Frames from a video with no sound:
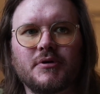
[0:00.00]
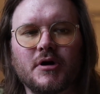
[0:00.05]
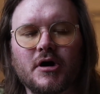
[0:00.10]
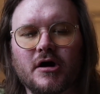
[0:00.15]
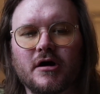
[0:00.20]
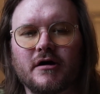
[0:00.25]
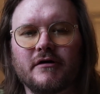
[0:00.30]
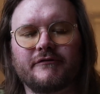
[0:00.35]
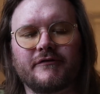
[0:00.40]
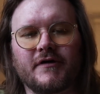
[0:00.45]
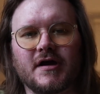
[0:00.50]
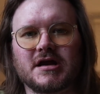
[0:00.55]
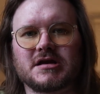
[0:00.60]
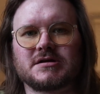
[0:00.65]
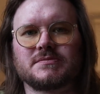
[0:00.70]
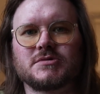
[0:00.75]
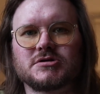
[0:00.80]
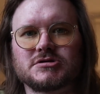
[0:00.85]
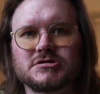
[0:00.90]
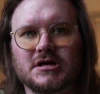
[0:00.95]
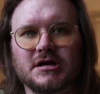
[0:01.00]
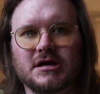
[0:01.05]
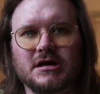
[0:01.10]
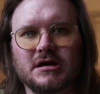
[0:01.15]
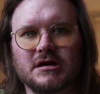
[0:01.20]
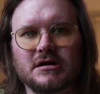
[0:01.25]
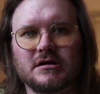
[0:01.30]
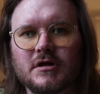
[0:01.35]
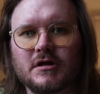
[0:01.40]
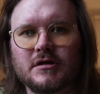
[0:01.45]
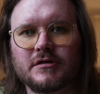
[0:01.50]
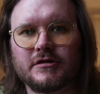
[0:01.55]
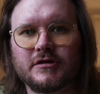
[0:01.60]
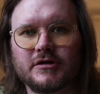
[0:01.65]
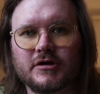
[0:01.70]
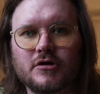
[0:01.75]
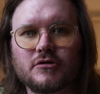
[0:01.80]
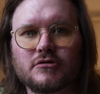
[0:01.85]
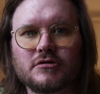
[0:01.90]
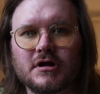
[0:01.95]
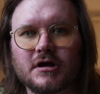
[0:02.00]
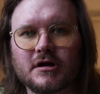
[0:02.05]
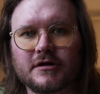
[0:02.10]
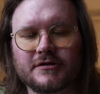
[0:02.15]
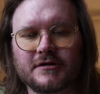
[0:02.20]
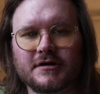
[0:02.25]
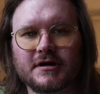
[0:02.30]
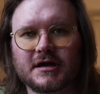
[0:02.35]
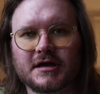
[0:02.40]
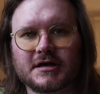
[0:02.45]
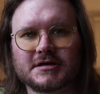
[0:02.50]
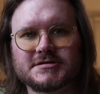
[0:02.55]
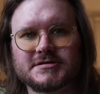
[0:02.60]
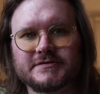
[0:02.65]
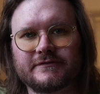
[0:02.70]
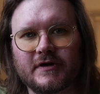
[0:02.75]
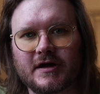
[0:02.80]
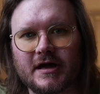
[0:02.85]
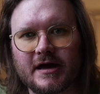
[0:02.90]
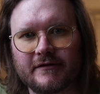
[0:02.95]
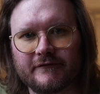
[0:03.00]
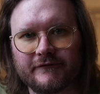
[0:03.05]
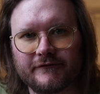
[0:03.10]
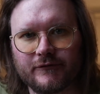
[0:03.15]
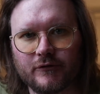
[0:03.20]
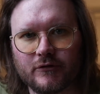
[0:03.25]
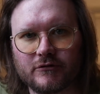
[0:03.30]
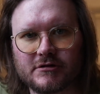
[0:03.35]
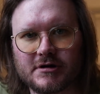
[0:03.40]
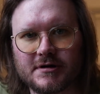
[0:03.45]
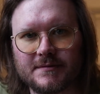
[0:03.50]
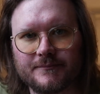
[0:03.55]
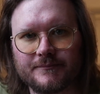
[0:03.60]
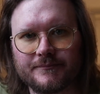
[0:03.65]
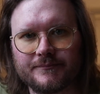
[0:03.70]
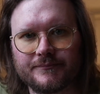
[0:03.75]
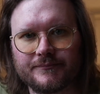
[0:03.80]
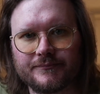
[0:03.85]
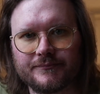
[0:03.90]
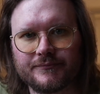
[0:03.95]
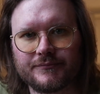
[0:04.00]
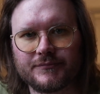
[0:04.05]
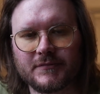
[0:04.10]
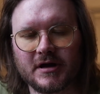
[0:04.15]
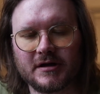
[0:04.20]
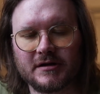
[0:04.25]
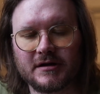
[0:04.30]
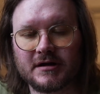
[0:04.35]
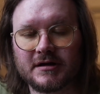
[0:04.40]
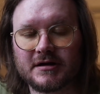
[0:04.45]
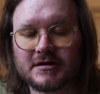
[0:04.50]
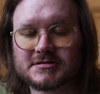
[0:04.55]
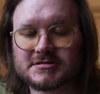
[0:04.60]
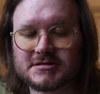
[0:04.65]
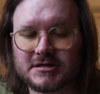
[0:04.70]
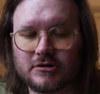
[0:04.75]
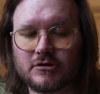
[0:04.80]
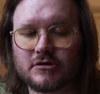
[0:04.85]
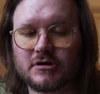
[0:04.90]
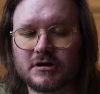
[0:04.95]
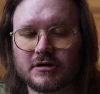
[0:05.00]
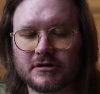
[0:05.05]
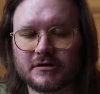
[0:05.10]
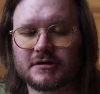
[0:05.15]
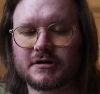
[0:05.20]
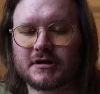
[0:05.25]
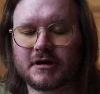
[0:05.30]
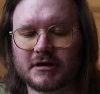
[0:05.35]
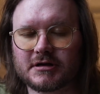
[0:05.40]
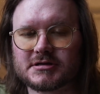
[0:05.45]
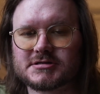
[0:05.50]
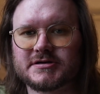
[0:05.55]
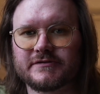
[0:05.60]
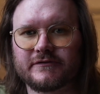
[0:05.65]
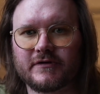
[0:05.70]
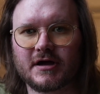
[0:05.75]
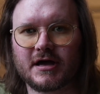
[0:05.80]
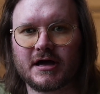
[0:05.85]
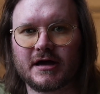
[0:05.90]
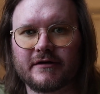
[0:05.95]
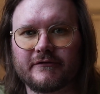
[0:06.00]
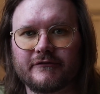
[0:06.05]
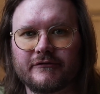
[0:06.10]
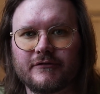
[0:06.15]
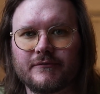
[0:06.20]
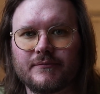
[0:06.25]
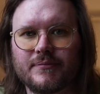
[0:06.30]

perfect machine. The only other negative I have for it, and it is the only other negative I have,